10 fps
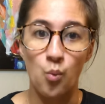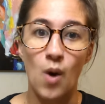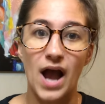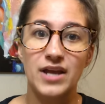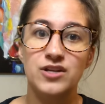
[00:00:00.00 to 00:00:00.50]

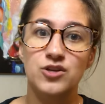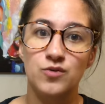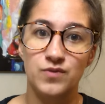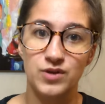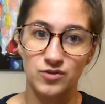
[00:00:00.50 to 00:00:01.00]
why do you
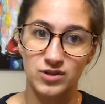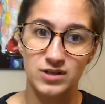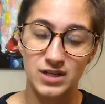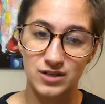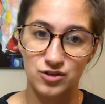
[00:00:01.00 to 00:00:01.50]
feel the
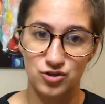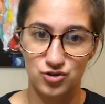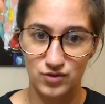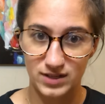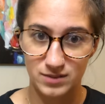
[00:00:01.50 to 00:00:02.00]
need to
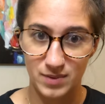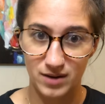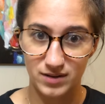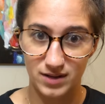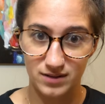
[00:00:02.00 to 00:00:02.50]
stress
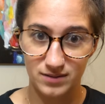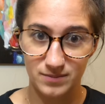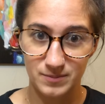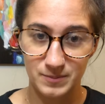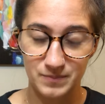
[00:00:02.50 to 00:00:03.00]
about it?
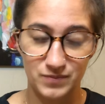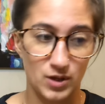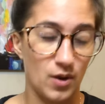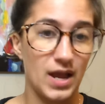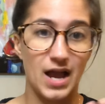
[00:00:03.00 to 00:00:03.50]

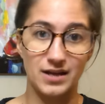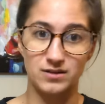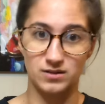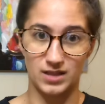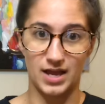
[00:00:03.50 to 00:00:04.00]
Okay, I had a
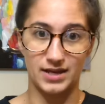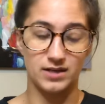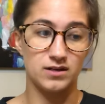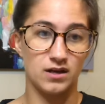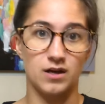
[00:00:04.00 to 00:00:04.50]

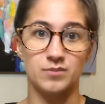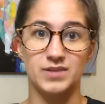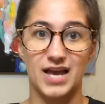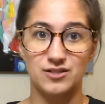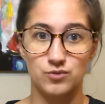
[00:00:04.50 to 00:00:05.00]
client um,
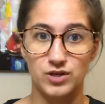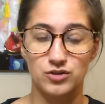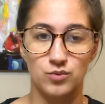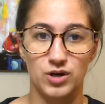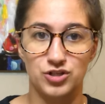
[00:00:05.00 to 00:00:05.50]
last week
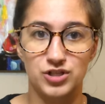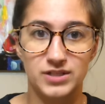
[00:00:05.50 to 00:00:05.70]
to where she